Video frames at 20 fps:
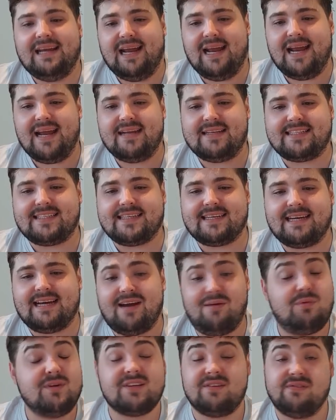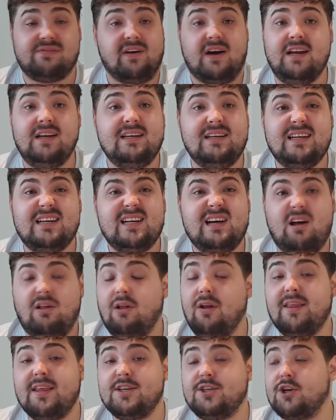It wasn't fun. A
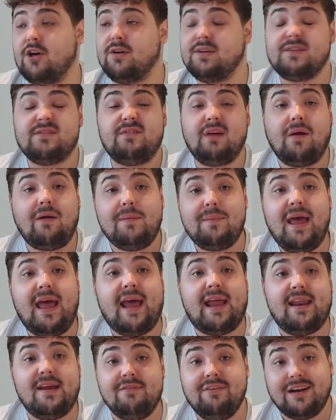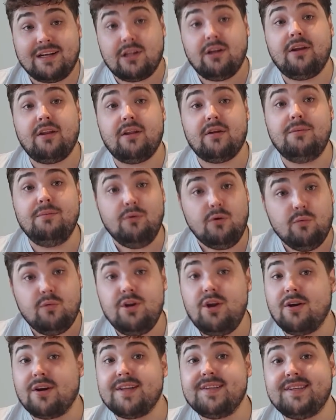lot of these jokes are very bad. In fact, a lot of them would
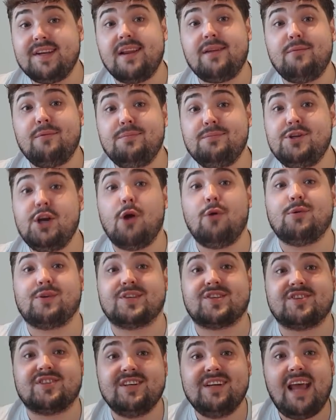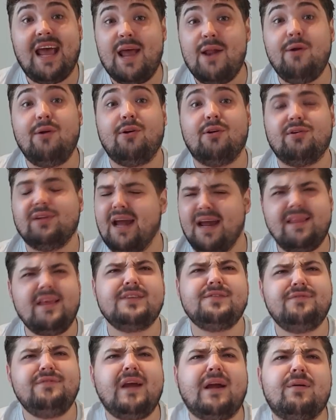not consider them jokes at all. And
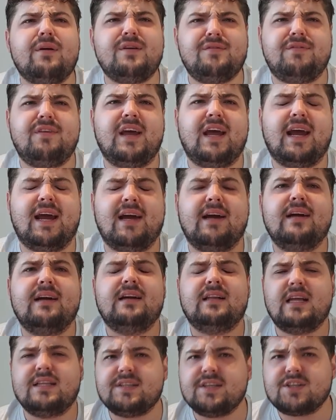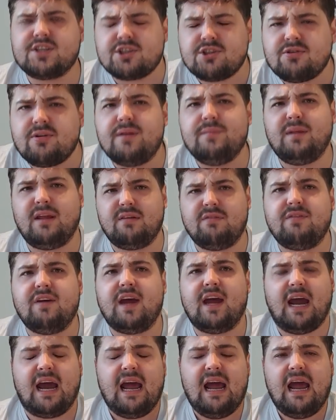that's very fair. That's extremely
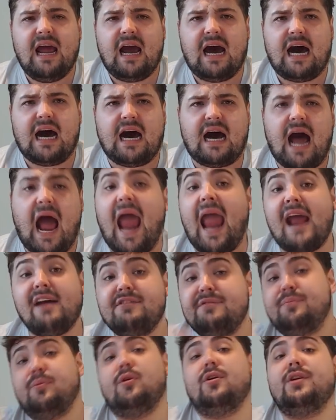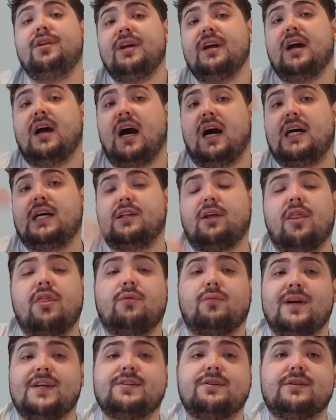fair. I have put a lot of
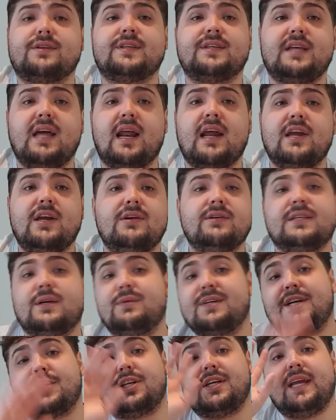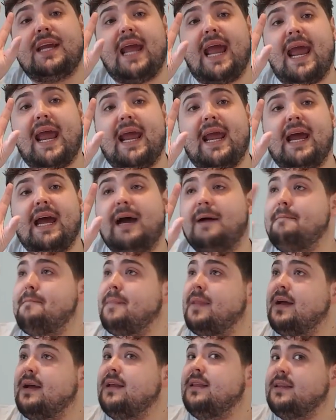the resources that I used. There was actually
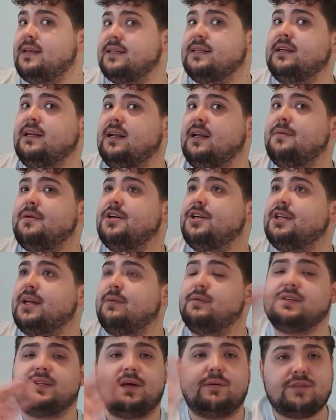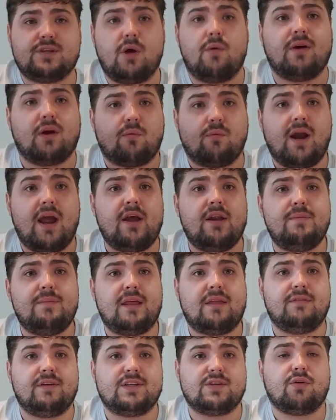this little image that was going around
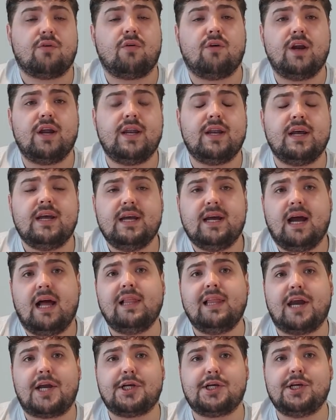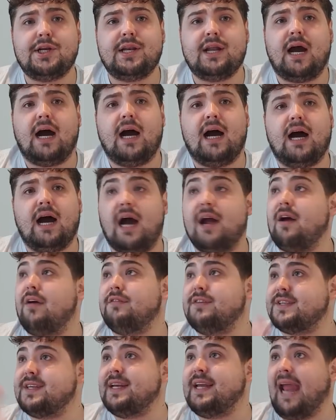about the Victorian election. I
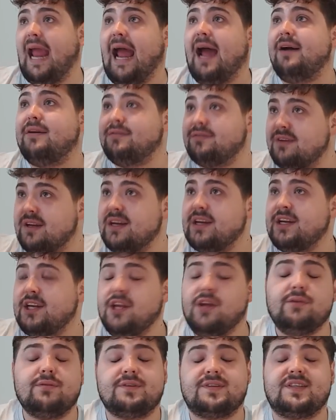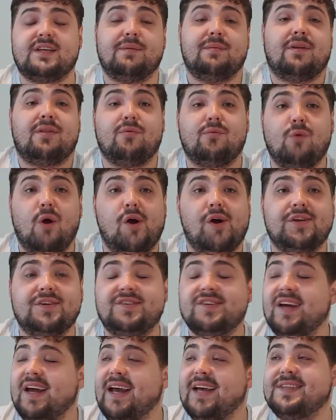obviously have used some of the
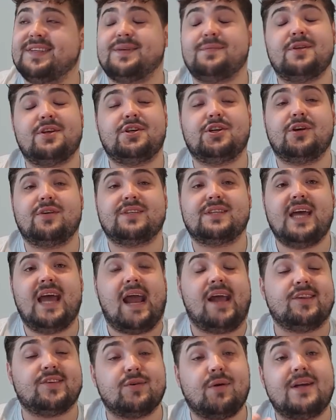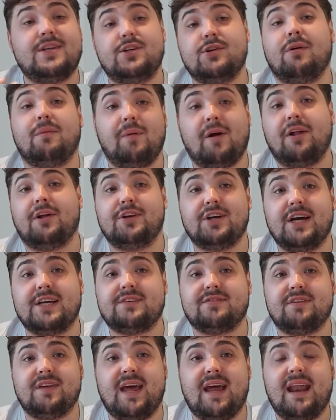words and some of the jokes there, and so I do apologize
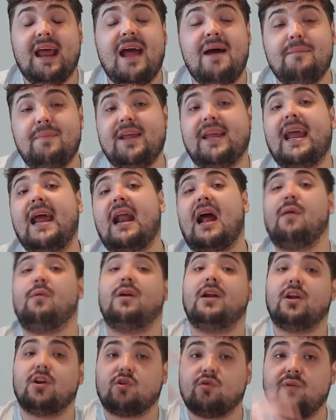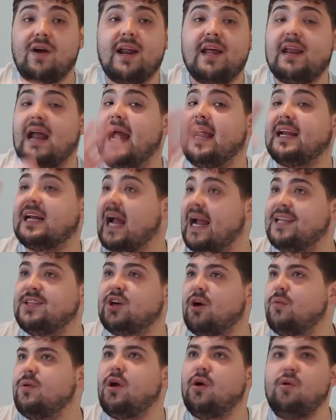for that. But again, I wanted to credit. I
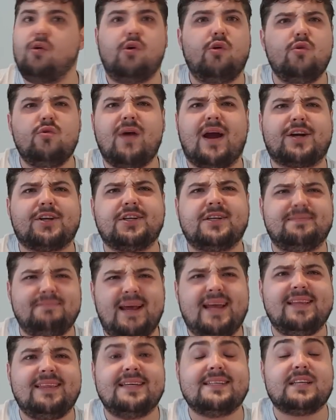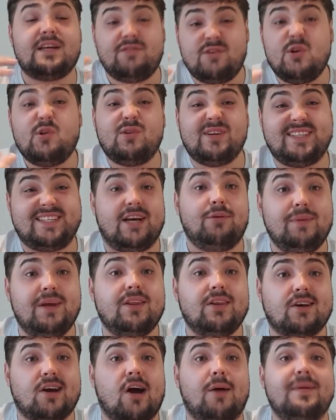don't know who actually made this. If you could tell me
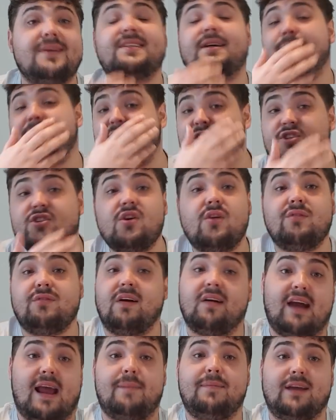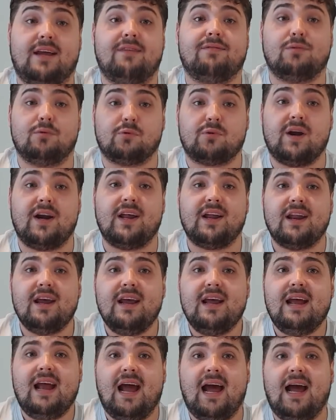in the comments, I'd be so very happy to give them credit.
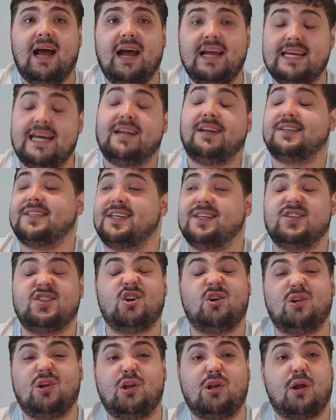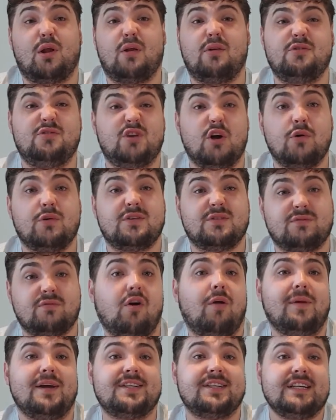Again, because I stole a lot of jokes
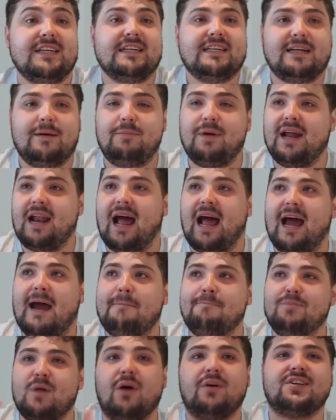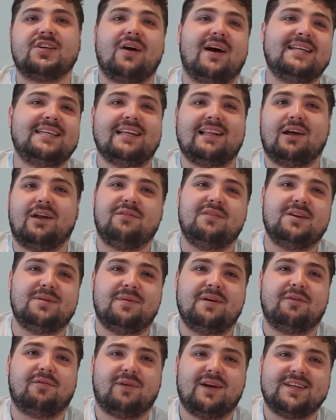from it. But also, I did a lot of
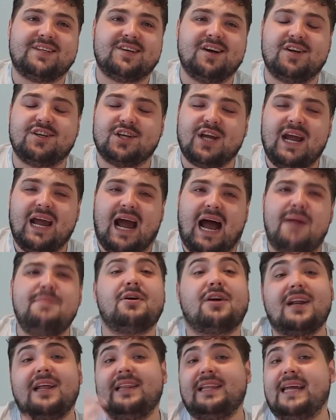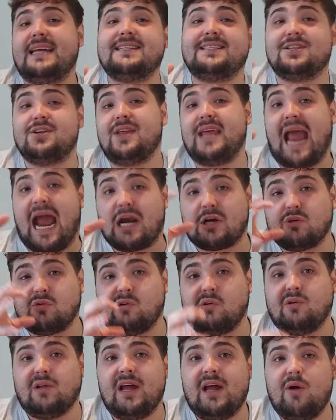independent research. I'm not going to link to the
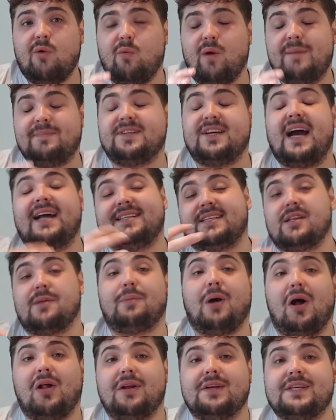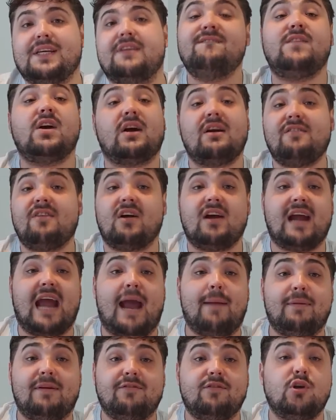actual websites and the policies. Very, very
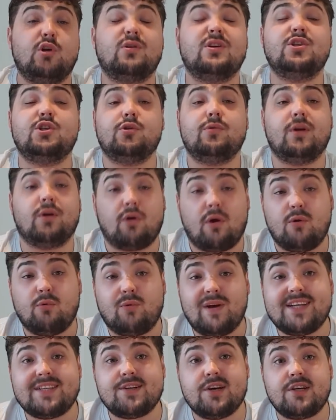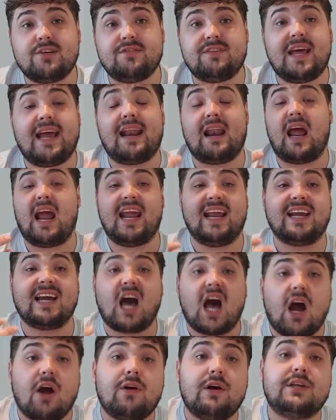happy for you to do your own research for that, and I
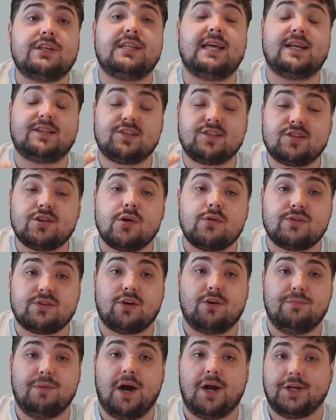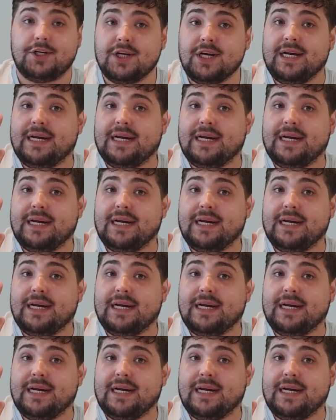encourage that so much.